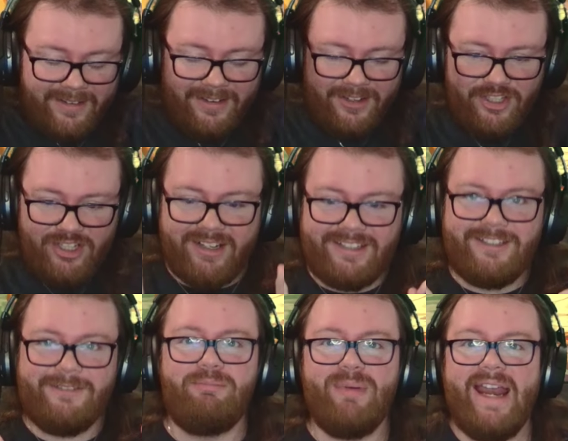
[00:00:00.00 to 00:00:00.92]

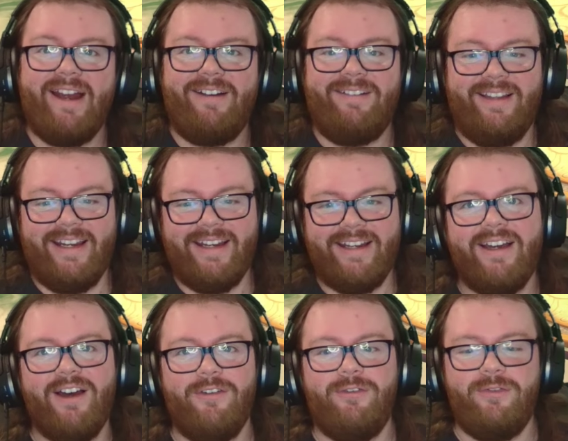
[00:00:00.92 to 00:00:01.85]
Just barely
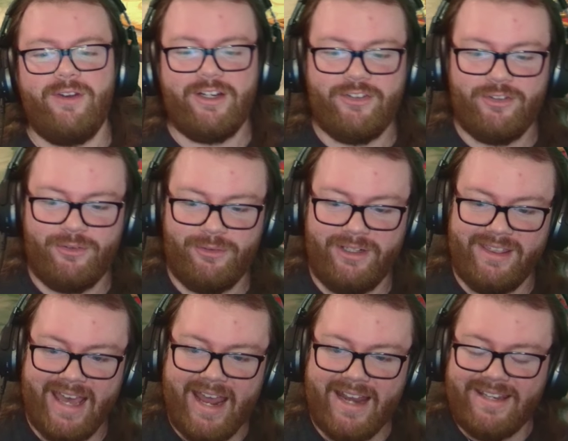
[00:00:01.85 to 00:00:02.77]
a victory.
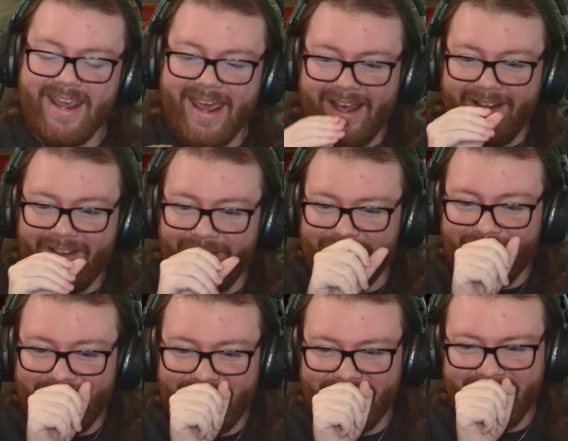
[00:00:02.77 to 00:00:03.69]
That
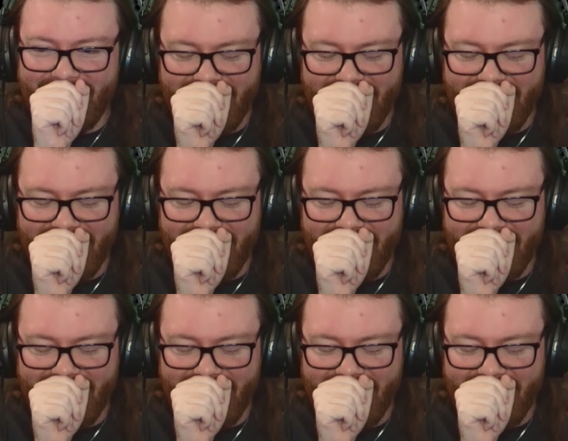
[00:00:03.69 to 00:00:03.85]
Talus.